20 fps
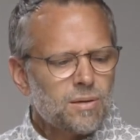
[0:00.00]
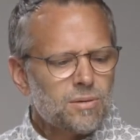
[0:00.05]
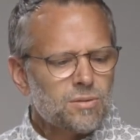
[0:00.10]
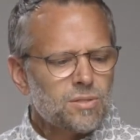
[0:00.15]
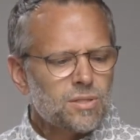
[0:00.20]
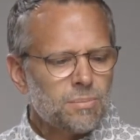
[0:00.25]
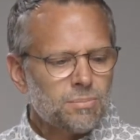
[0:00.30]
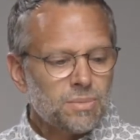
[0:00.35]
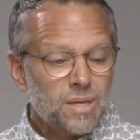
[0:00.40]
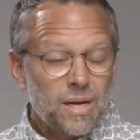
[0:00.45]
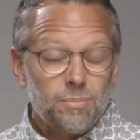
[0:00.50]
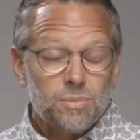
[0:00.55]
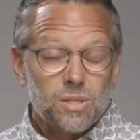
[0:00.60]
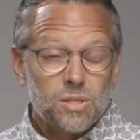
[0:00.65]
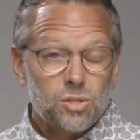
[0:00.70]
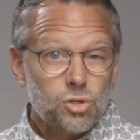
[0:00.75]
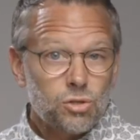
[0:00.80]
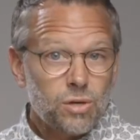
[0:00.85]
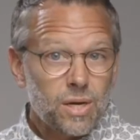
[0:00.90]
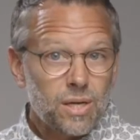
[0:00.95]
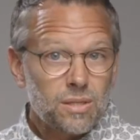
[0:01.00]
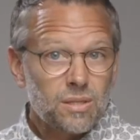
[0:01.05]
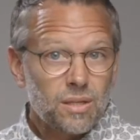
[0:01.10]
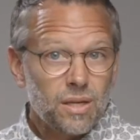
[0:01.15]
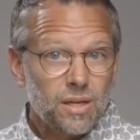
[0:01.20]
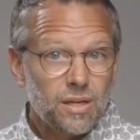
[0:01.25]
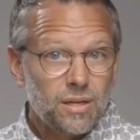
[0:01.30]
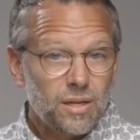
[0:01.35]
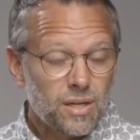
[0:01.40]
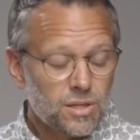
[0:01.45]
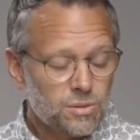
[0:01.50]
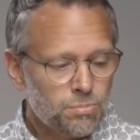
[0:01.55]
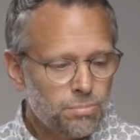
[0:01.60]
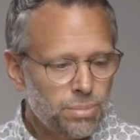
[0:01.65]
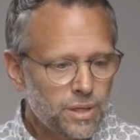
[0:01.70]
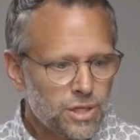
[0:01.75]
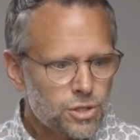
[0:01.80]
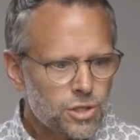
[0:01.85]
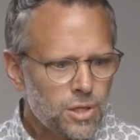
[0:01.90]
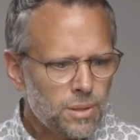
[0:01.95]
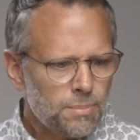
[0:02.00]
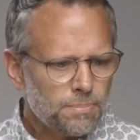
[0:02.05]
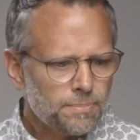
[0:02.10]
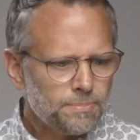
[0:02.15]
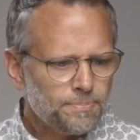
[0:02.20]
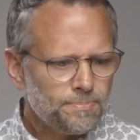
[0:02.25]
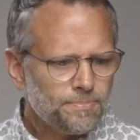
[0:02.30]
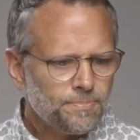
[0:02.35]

Sometimes it's translated as bishop.